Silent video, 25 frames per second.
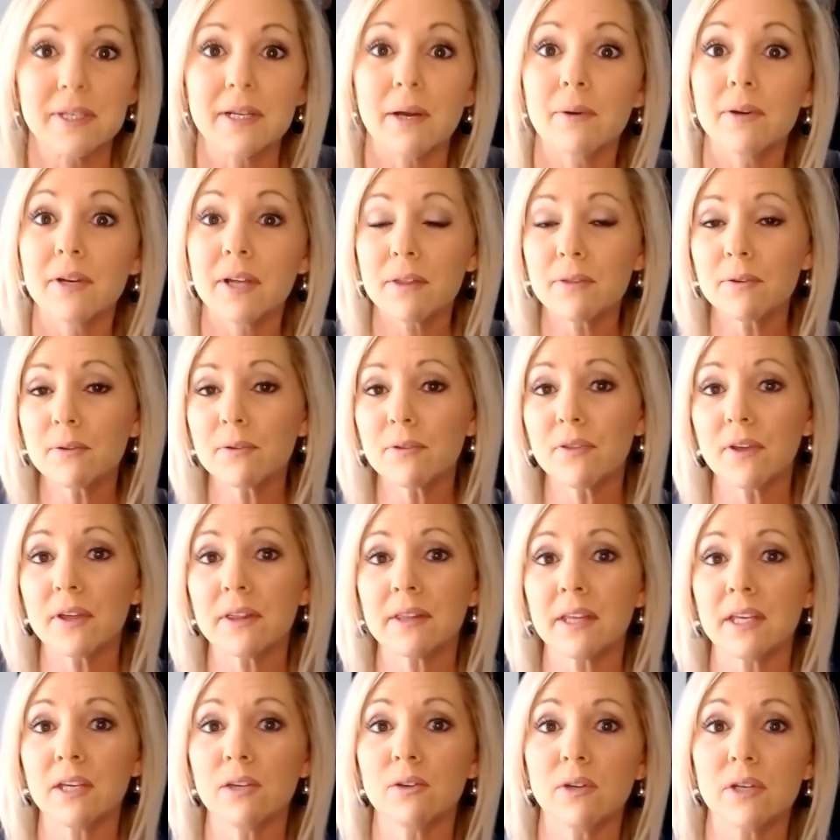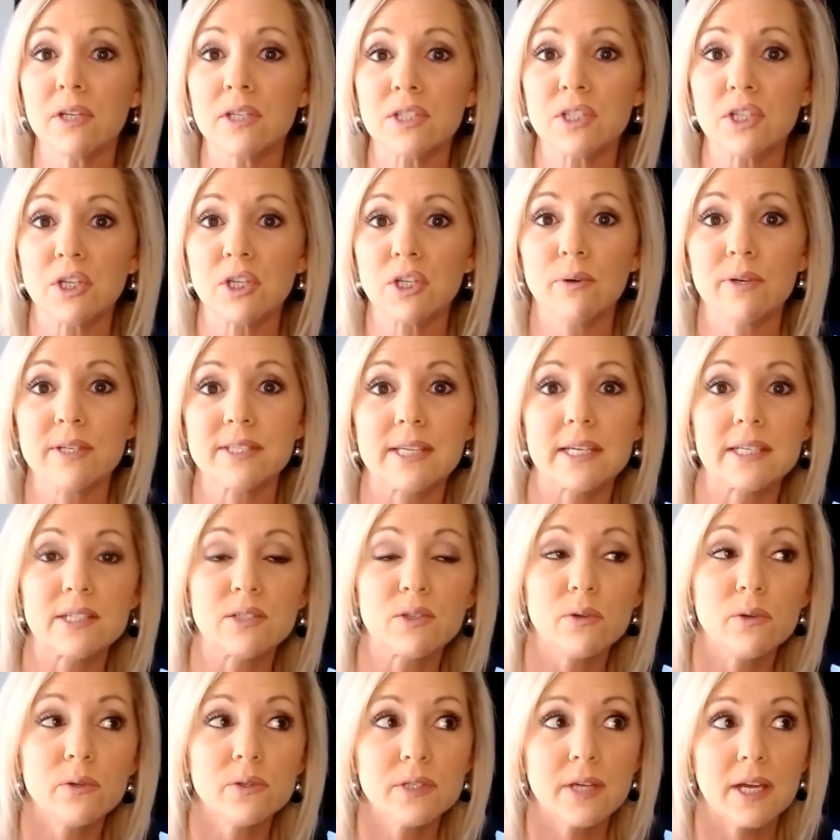Now, another thing that you can do is I
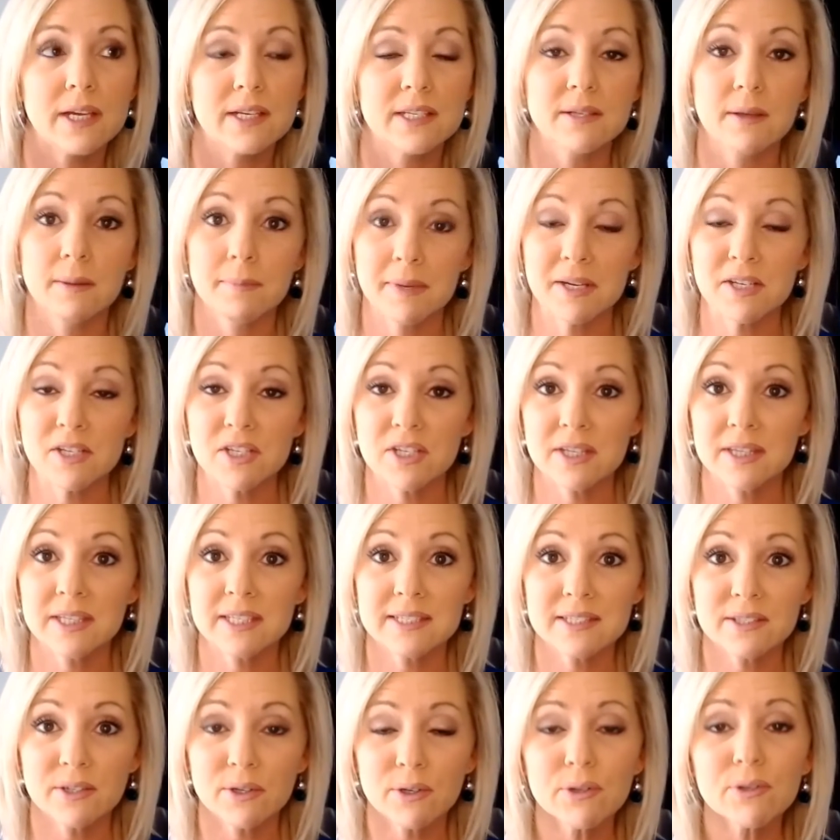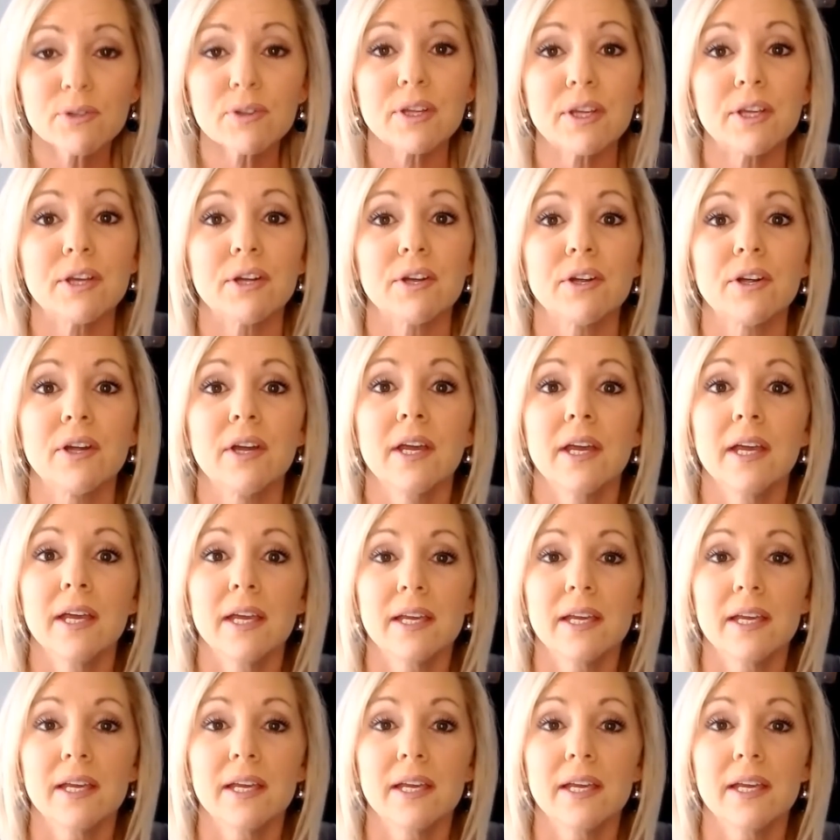mentioned this earlier,